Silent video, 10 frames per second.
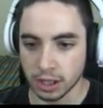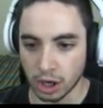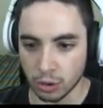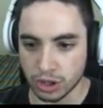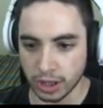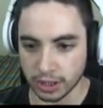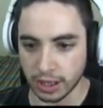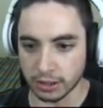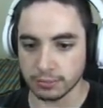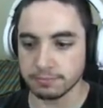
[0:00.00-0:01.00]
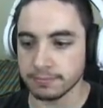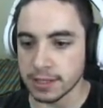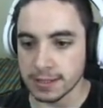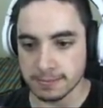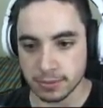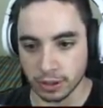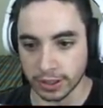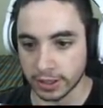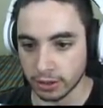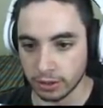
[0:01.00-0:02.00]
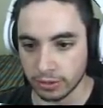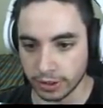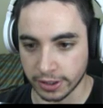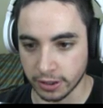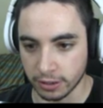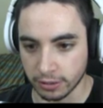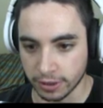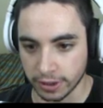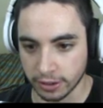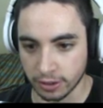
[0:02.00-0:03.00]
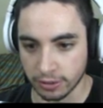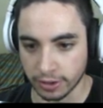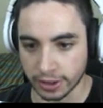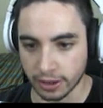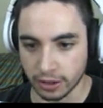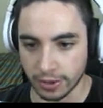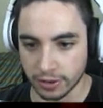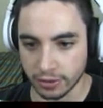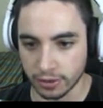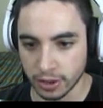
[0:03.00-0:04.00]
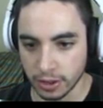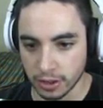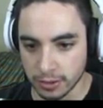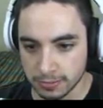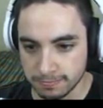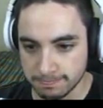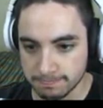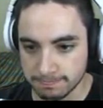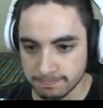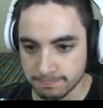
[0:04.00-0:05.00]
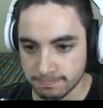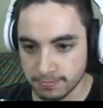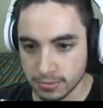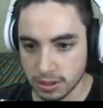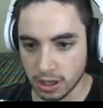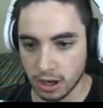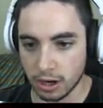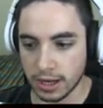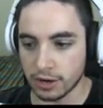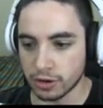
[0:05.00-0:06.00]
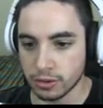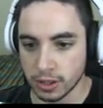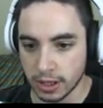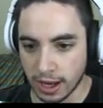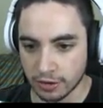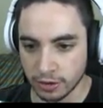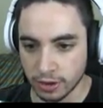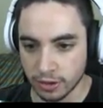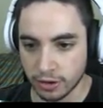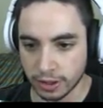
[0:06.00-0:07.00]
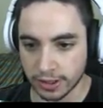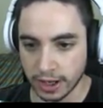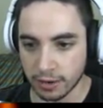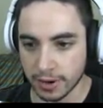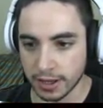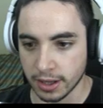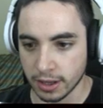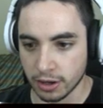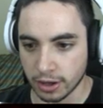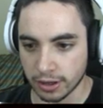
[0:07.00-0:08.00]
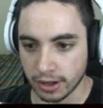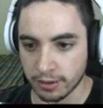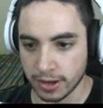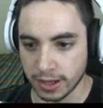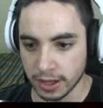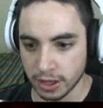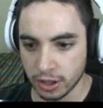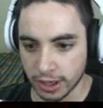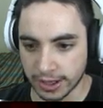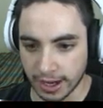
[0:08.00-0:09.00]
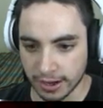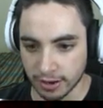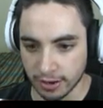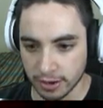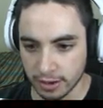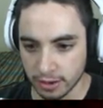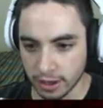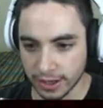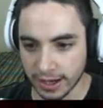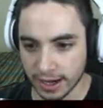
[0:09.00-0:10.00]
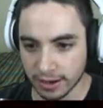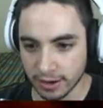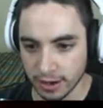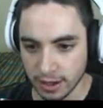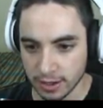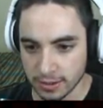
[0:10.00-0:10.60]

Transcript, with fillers: Go shit! Get. They're gonna kill you. They're gonna kill you. They're gonna kill you. They're gonna kill you, Andrew. Mm. Uh, Andrew! Andrew! You're gonna die already. You're gonna die already. You gotta get out of here. You gotta get out of here.